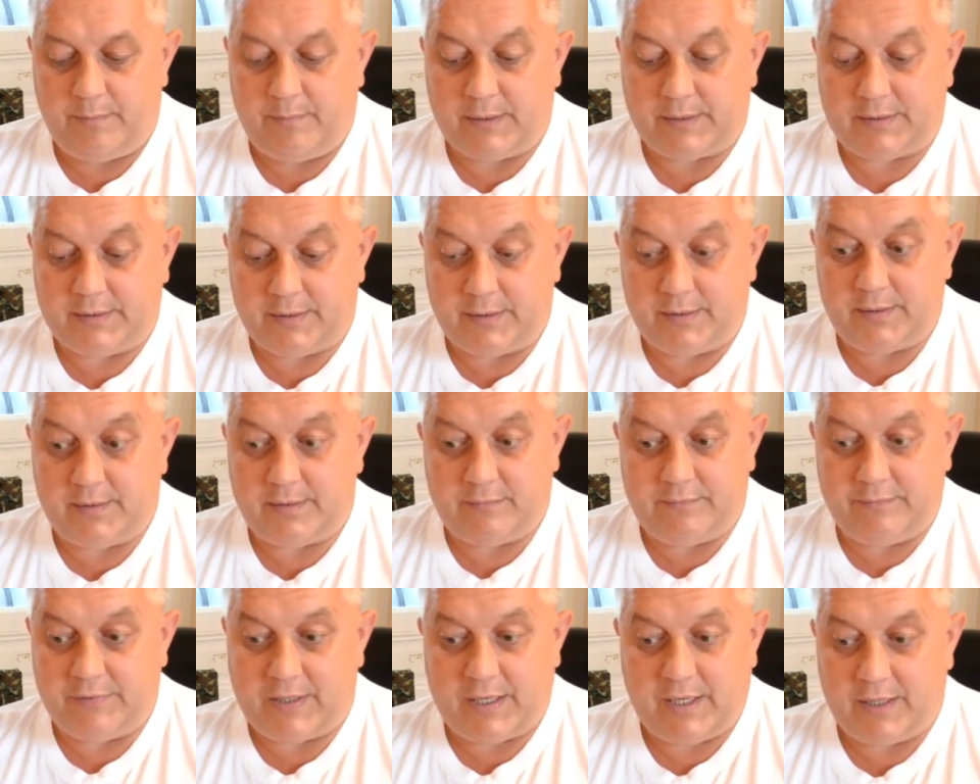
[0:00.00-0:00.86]
But uh,
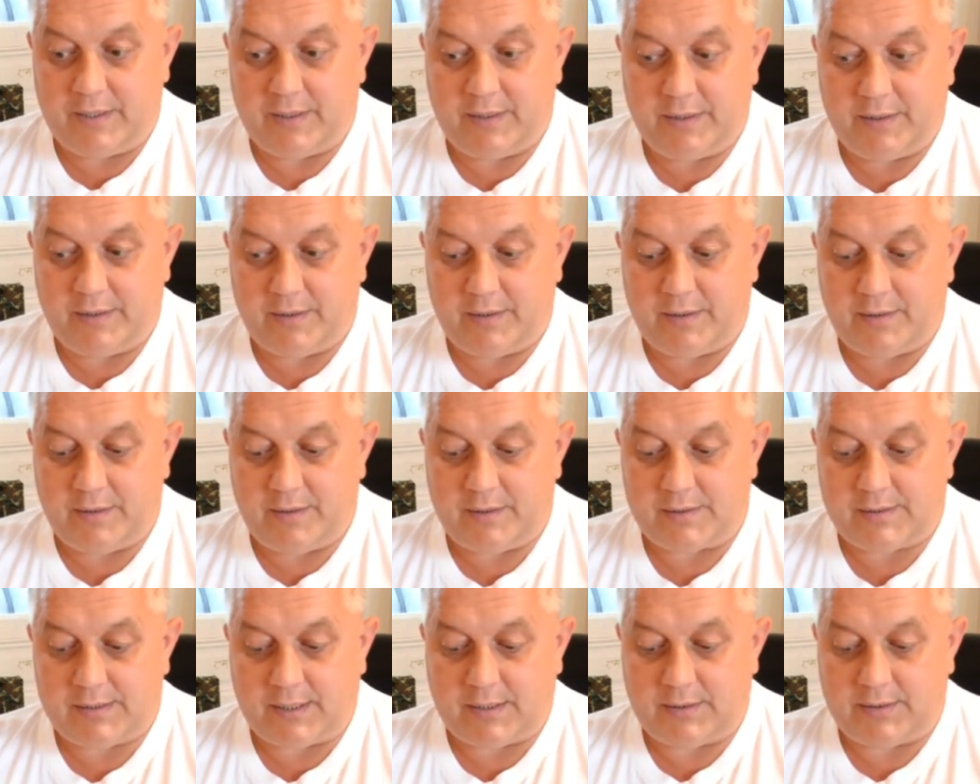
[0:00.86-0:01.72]
when I uh,
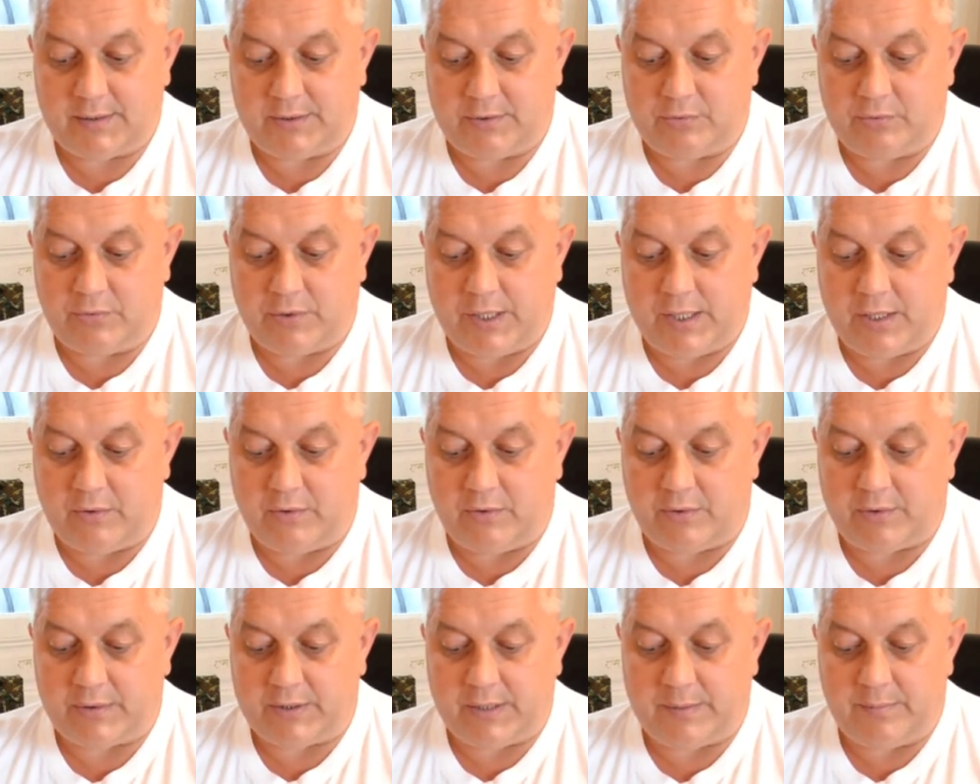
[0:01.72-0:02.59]
started to
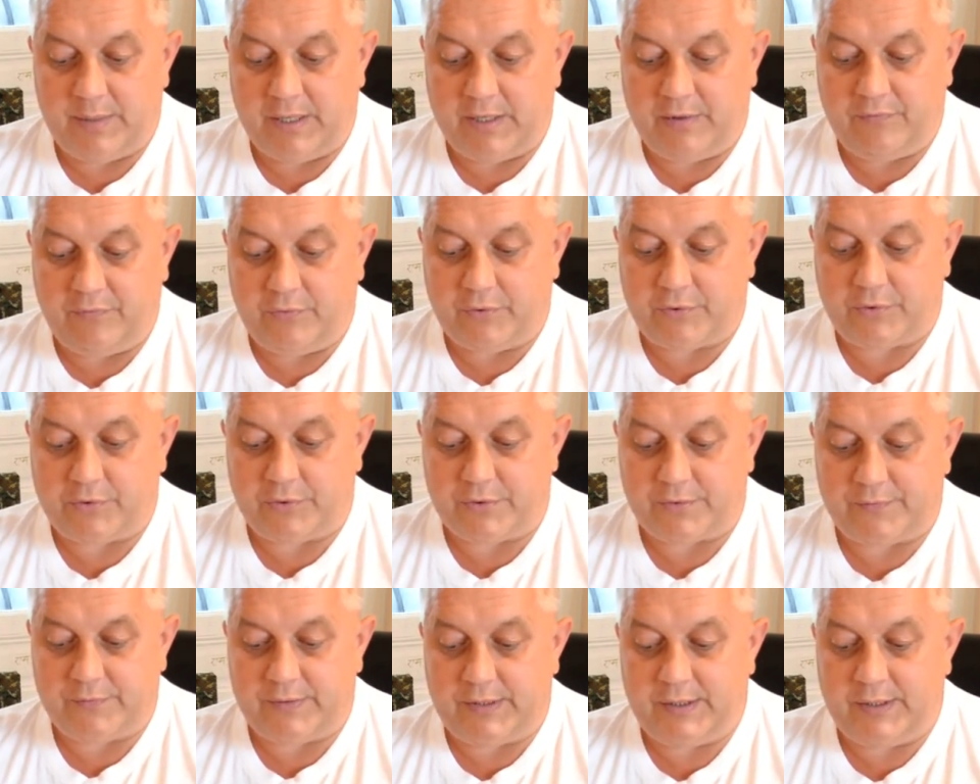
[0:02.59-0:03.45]
record and make
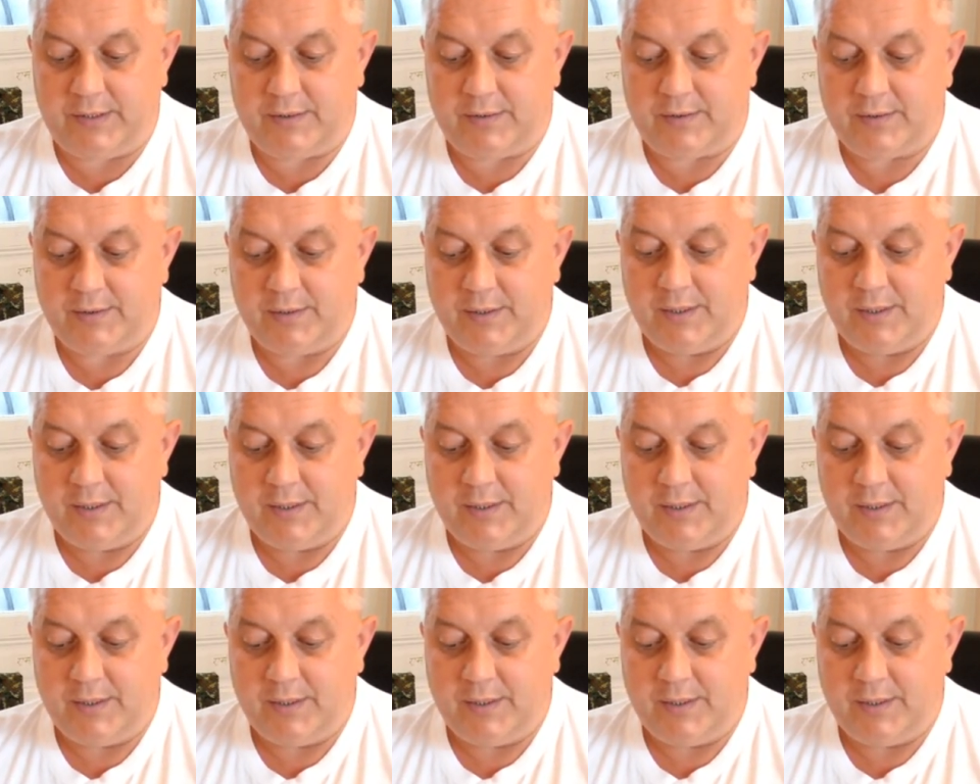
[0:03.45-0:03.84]
photos with it,